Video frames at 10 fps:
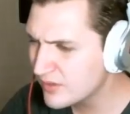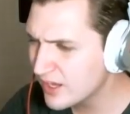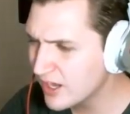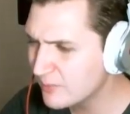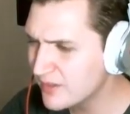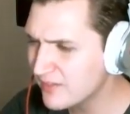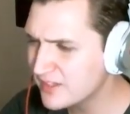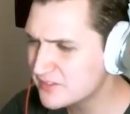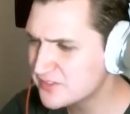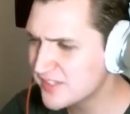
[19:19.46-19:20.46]
How many
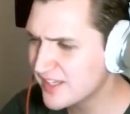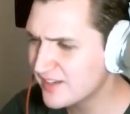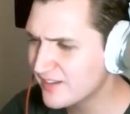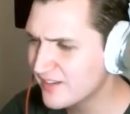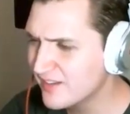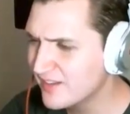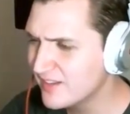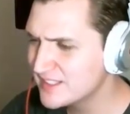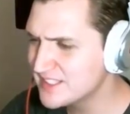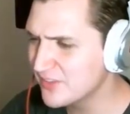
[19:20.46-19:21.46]
lands is that?
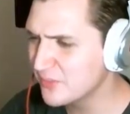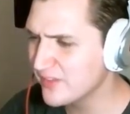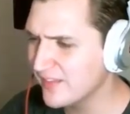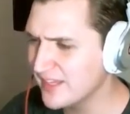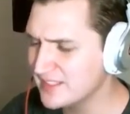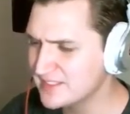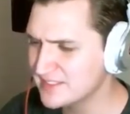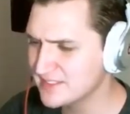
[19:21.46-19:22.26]
Is that 3 lands?